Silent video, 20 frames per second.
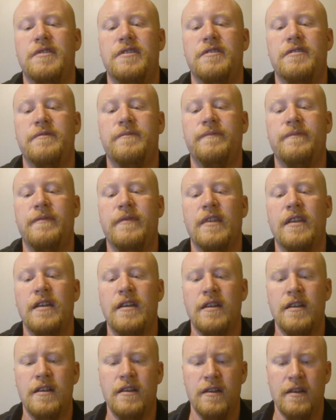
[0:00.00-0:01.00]
So
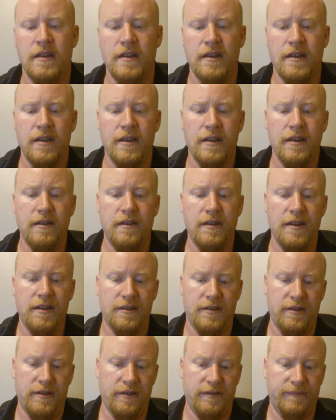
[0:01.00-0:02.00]
here it
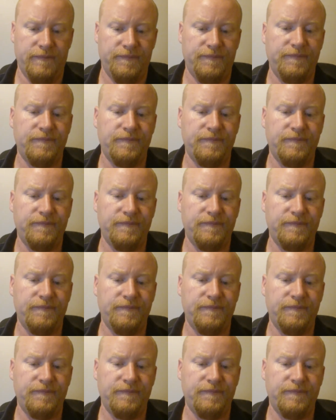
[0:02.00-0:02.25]
is.